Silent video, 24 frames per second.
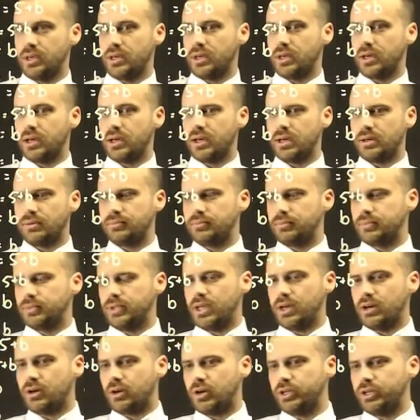Um,
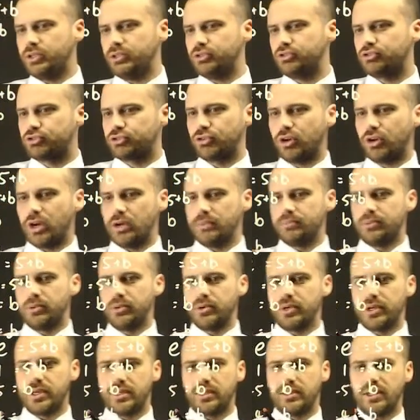now, I could try
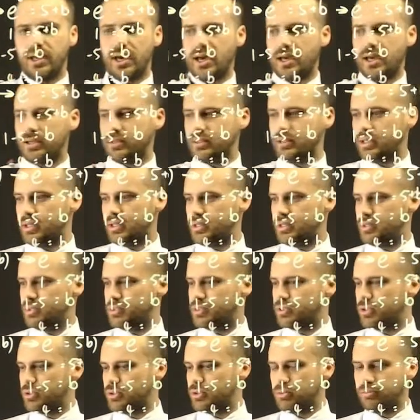putting that
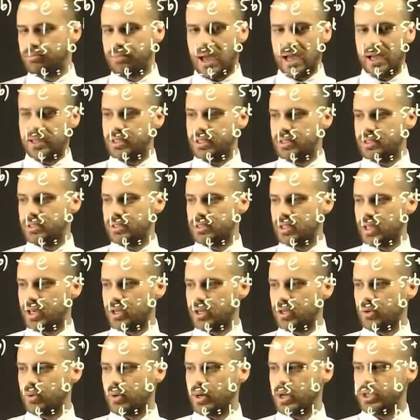into back into that
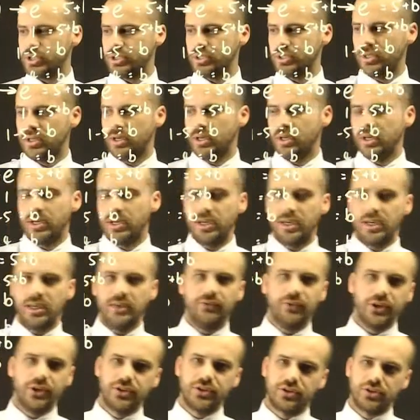equation. If
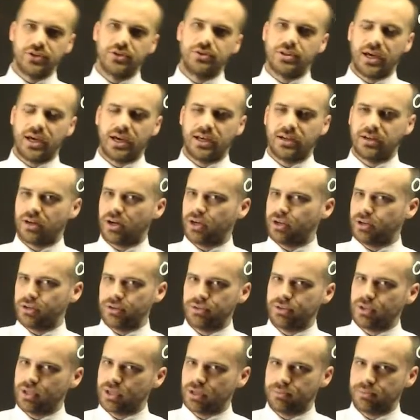I do that, I don't
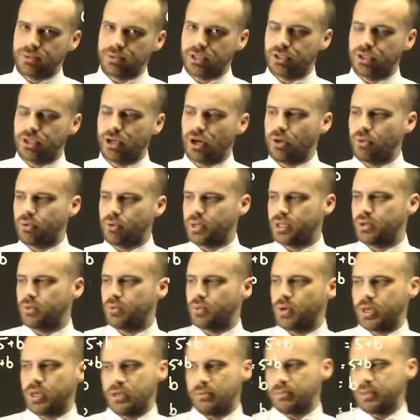think I'm going to go
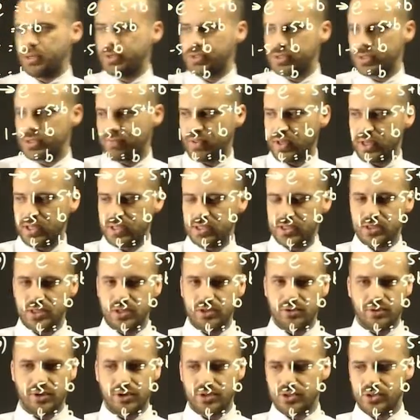anywhere because of that
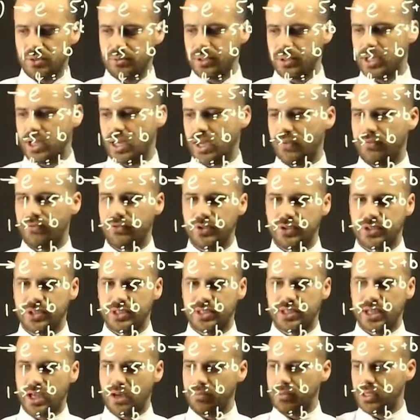0. So I'm going to have to
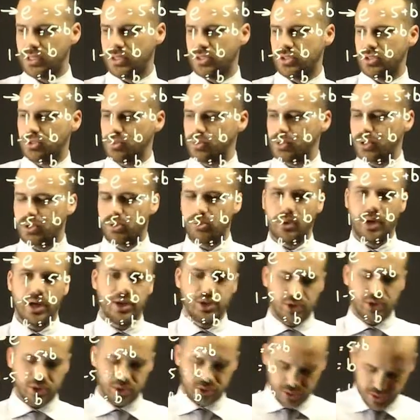sub it into
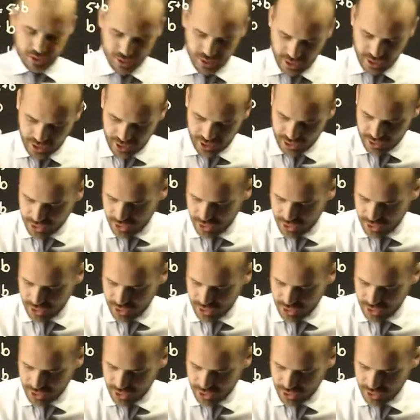equation uh,